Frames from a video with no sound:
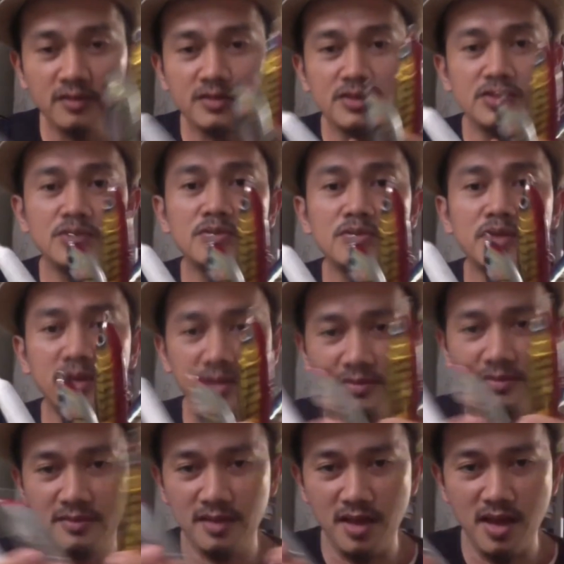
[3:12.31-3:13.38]
you
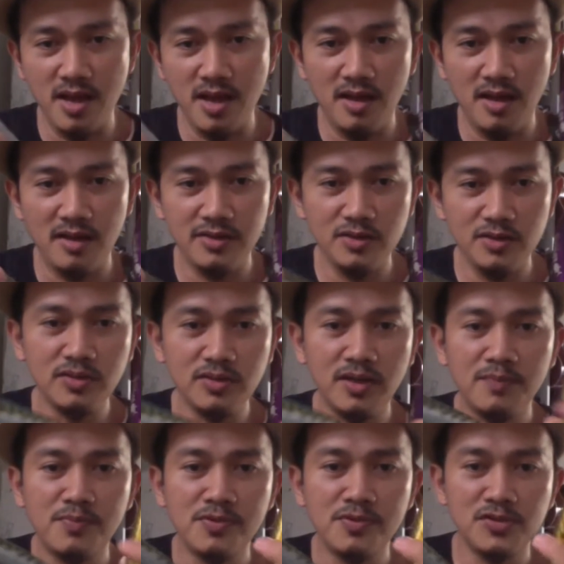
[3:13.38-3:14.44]
can
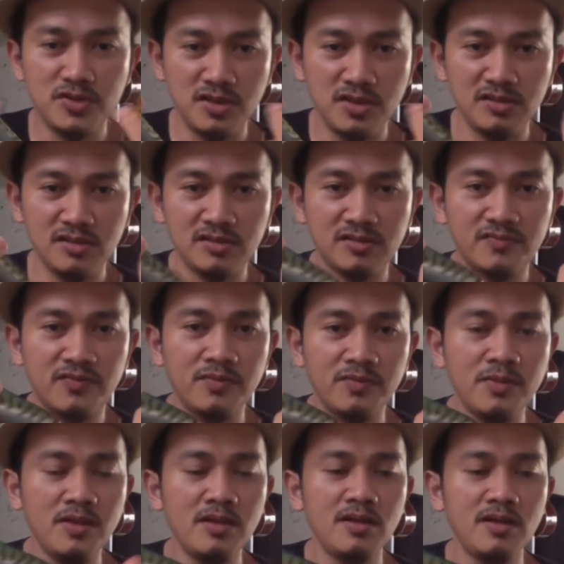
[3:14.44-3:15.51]
purchase from
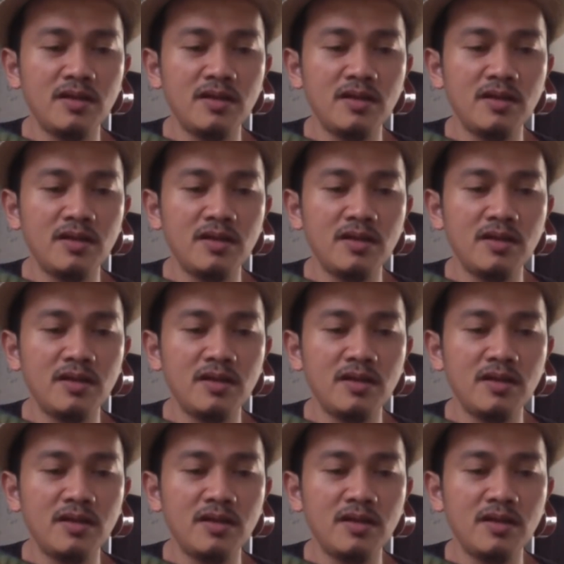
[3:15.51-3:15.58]
me.